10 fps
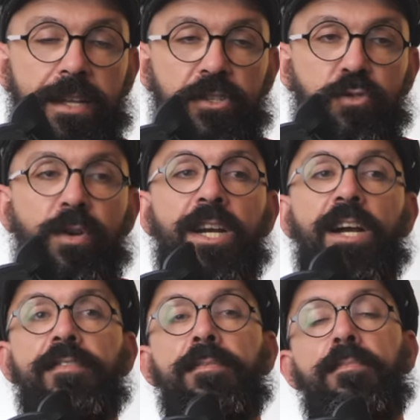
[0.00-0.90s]
Straight out
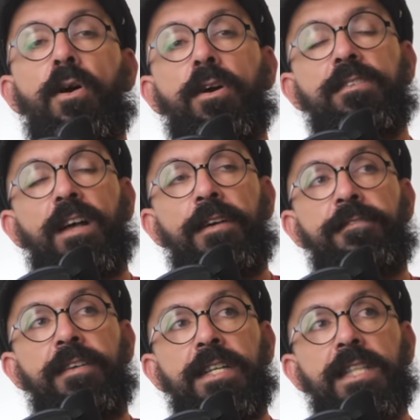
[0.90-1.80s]
of the box, I
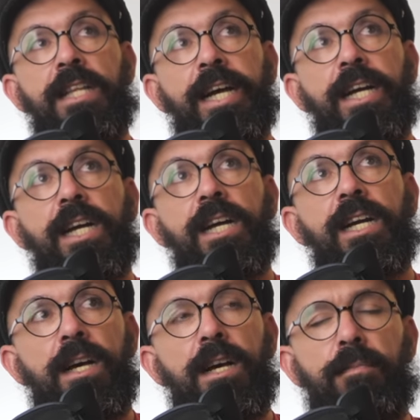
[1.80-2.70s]
felt like
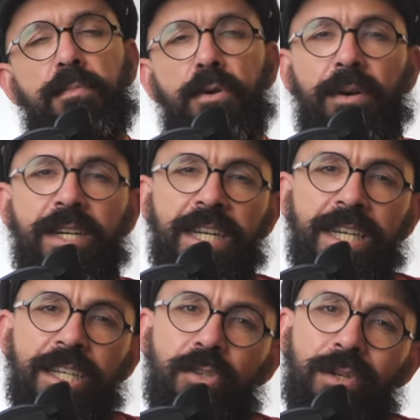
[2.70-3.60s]
a broken
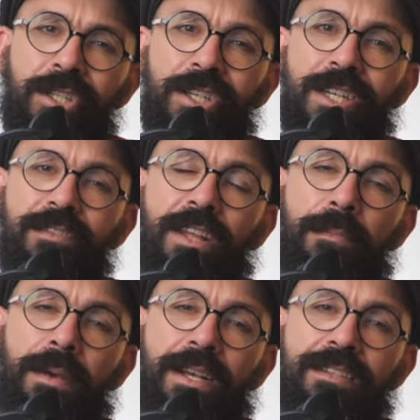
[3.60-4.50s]
in Intuition, if
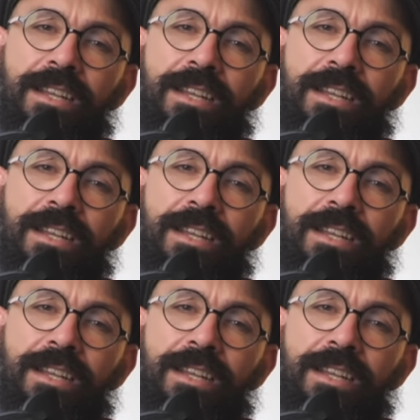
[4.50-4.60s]
that makes